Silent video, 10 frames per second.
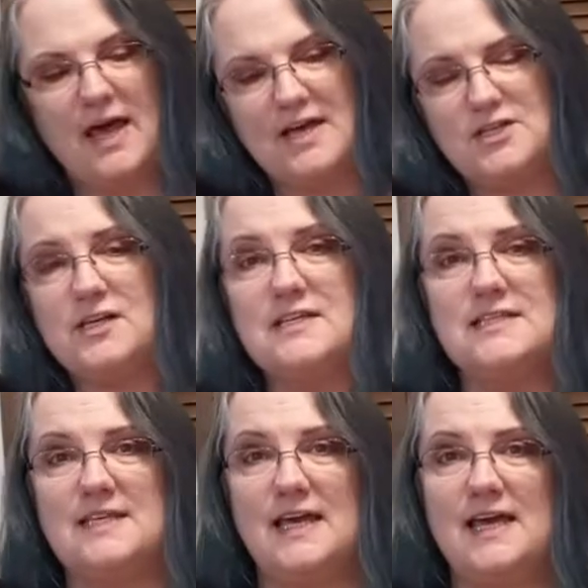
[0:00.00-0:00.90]
As you can
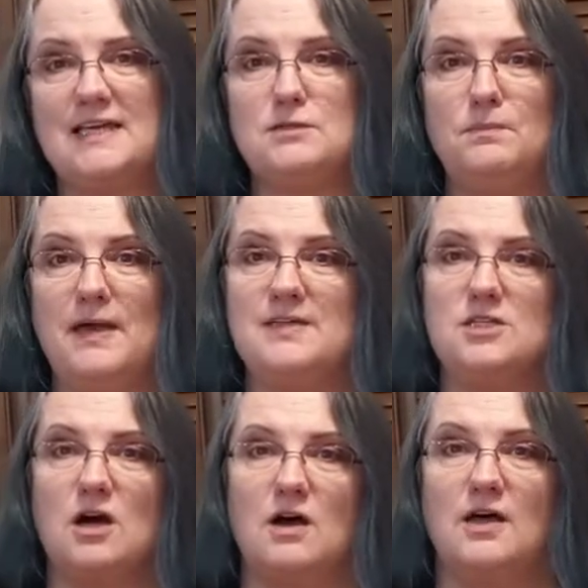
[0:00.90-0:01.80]
see, it's
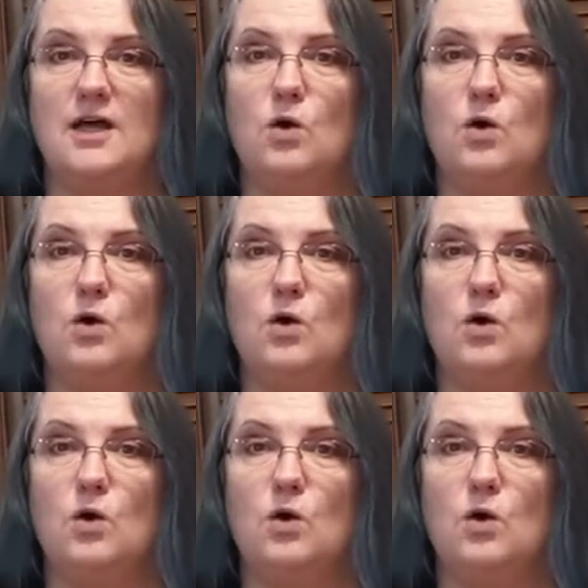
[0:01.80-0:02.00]
based on